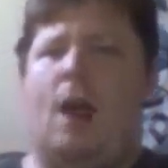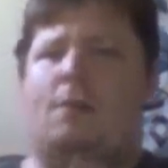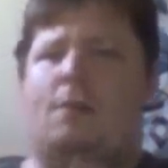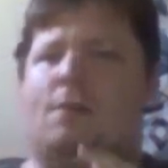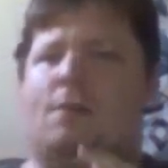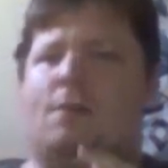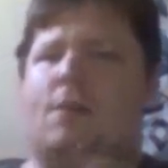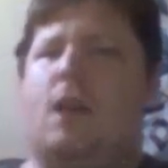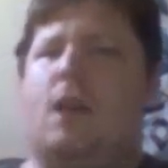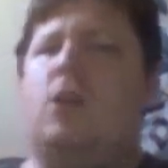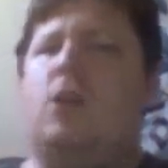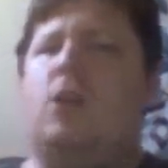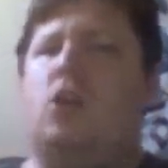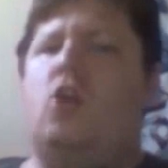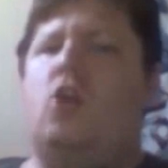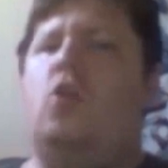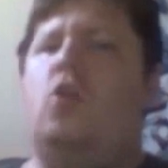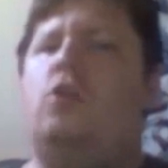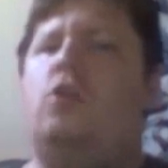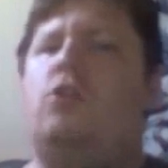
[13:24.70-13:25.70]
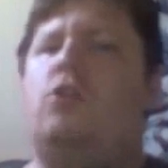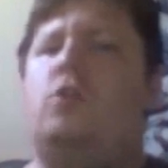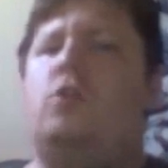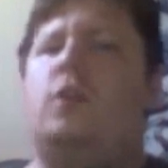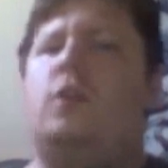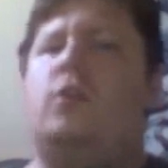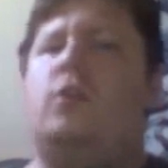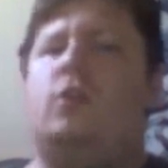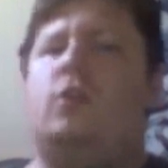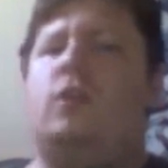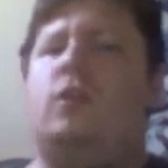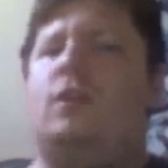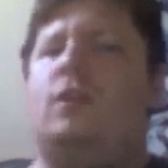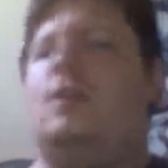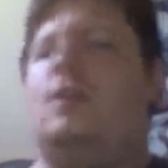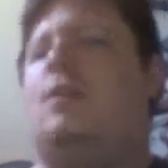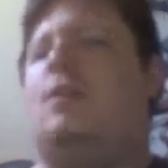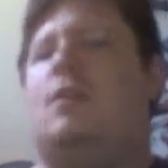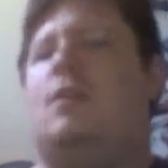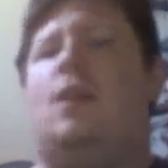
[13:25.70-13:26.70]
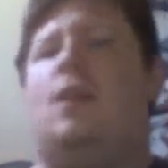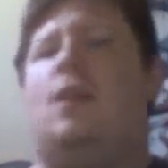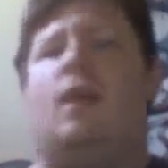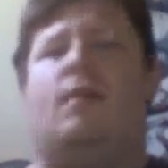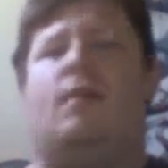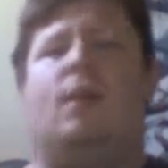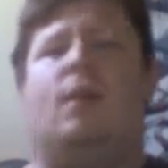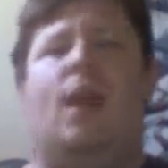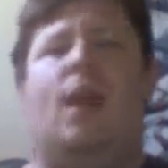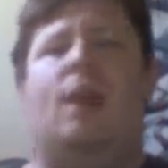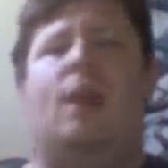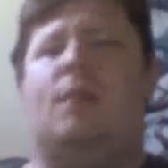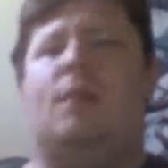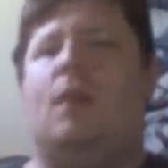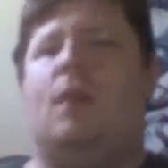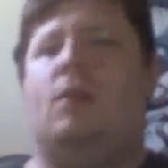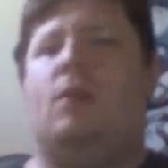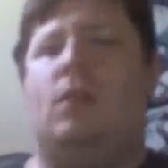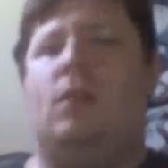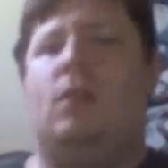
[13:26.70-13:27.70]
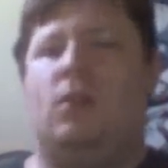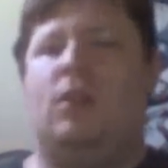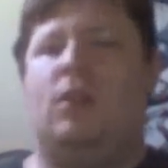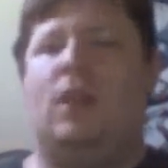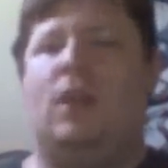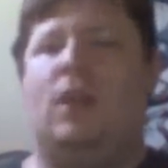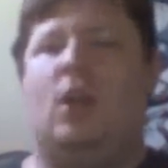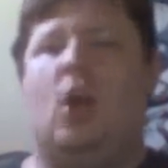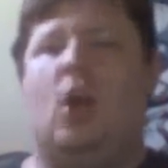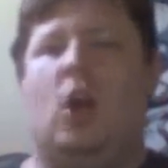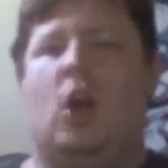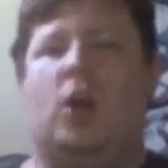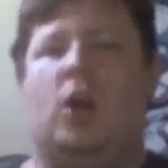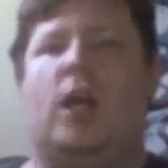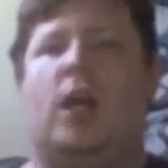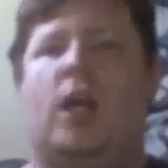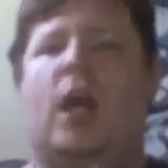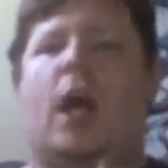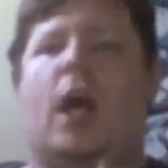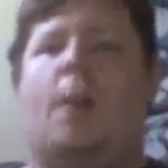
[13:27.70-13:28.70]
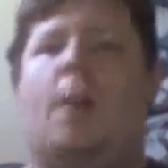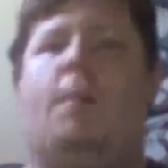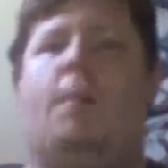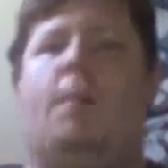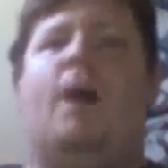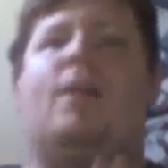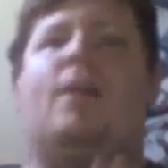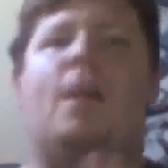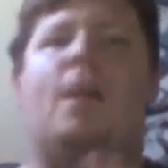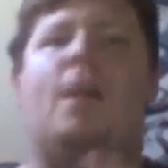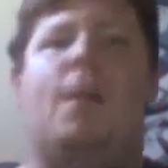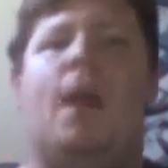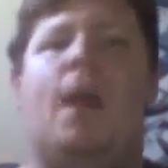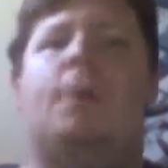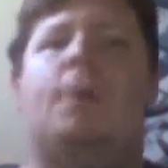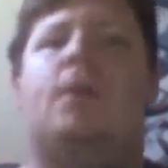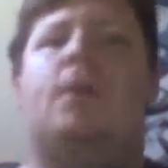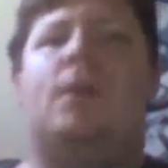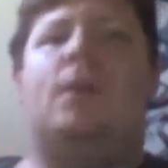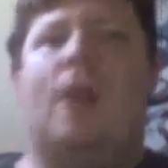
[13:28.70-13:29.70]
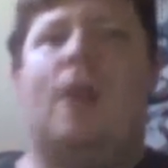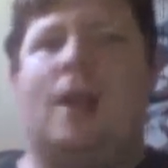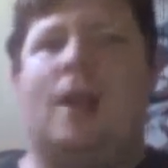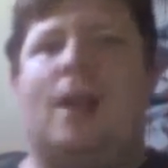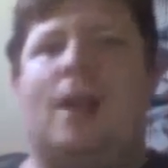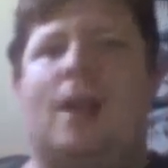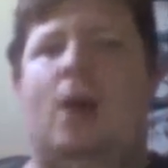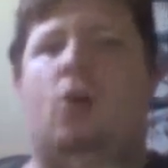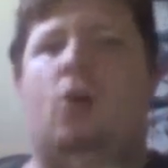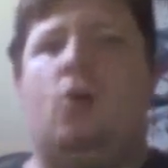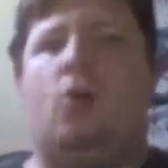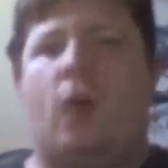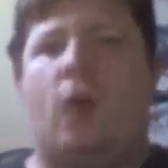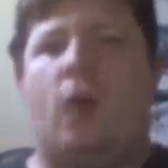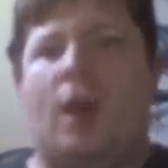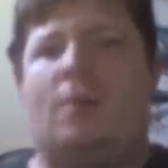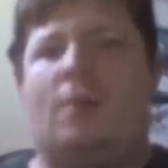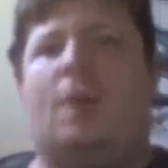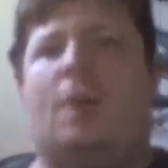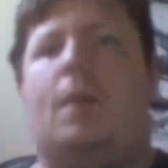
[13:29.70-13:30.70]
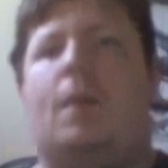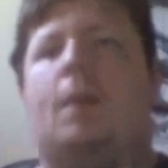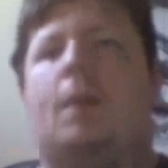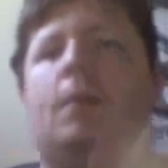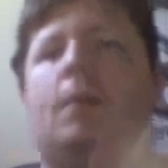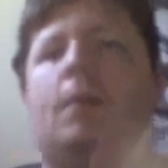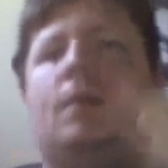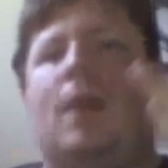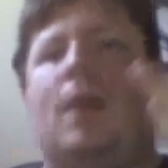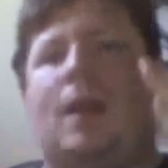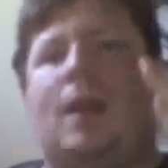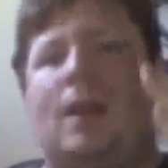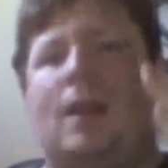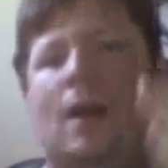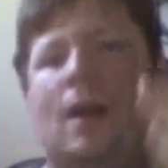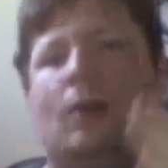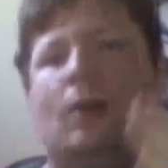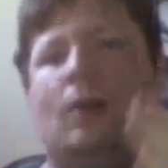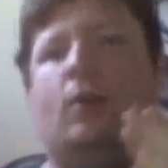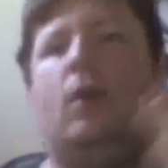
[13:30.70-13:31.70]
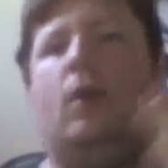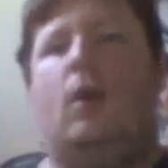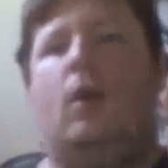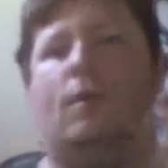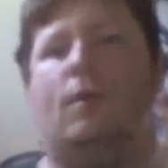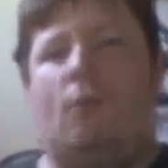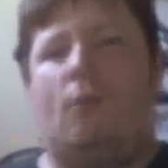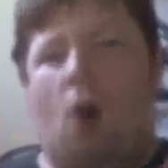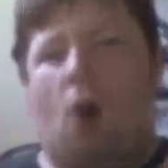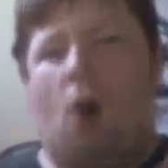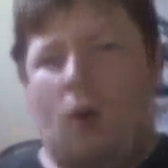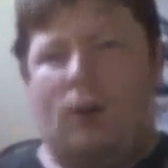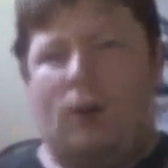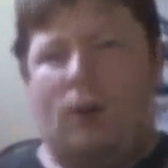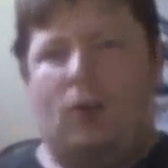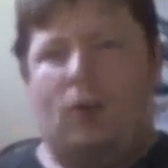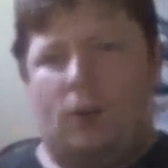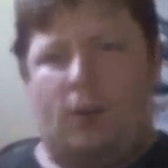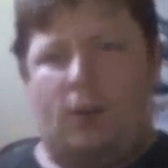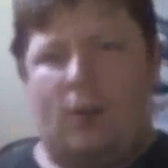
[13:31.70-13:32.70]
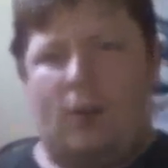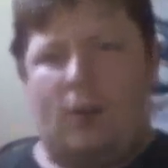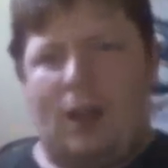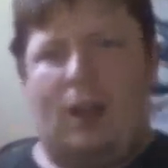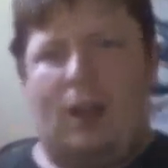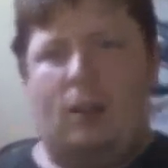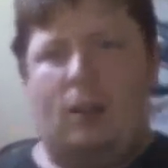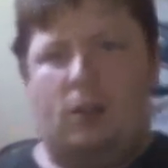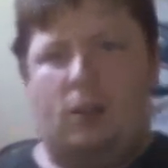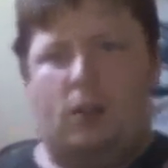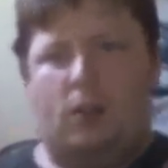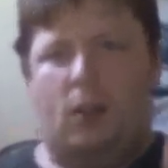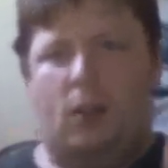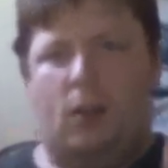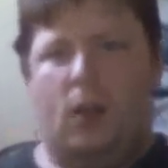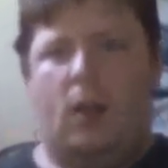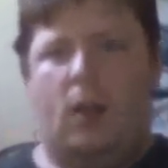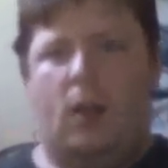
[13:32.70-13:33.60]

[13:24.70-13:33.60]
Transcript: they knew to a certain extent that this is not games. They could seriously get hurt. But they've been able to take down Grimm. They've been able to take down all these other things.